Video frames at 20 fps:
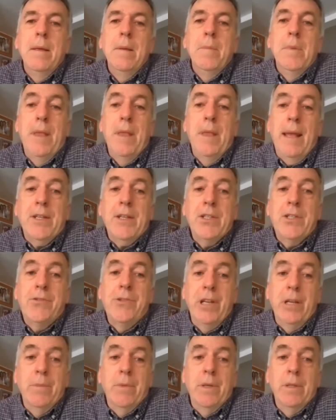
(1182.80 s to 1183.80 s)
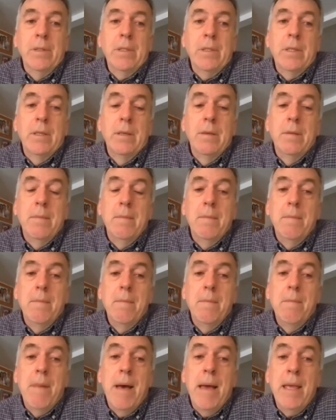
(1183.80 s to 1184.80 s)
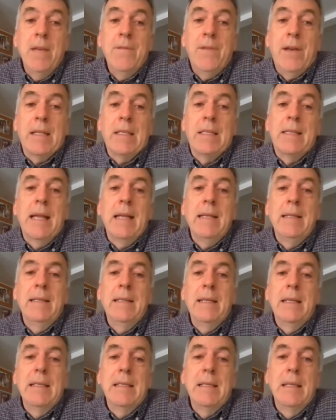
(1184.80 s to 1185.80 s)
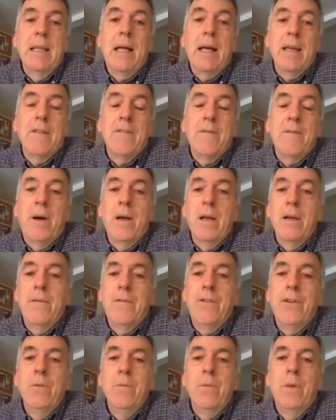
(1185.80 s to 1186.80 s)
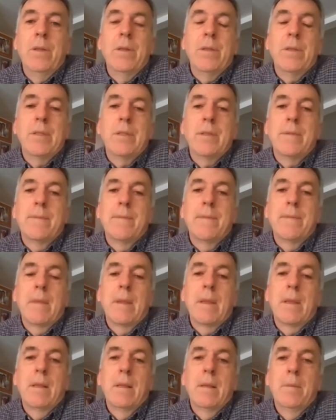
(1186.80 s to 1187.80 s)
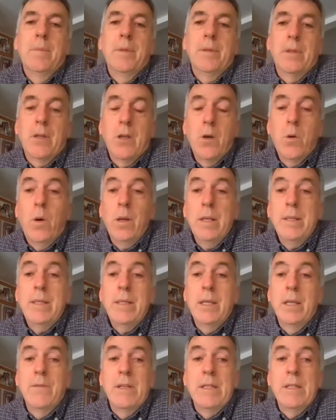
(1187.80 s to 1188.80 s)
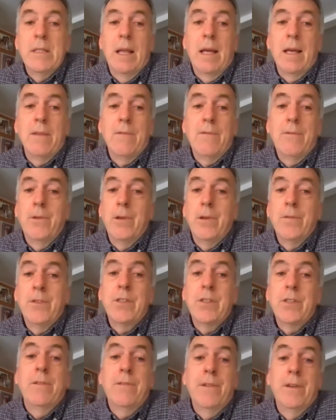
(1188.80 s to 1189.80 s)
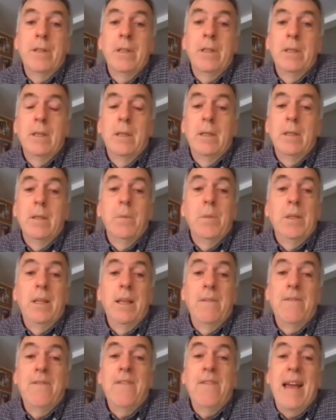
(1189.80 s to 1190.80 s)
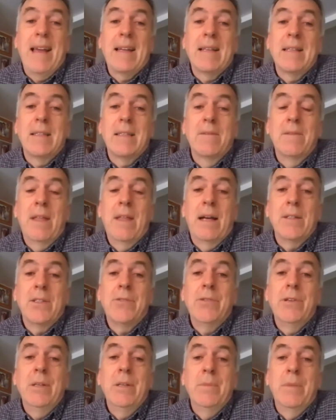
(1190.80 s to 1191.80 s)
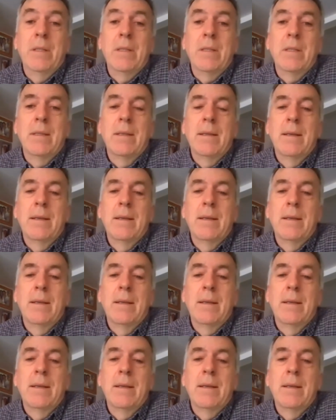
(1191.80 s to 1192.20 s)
But the next treatment may have extended his life by a few months, but the quality of his life would have suffered with the effects of that treatment.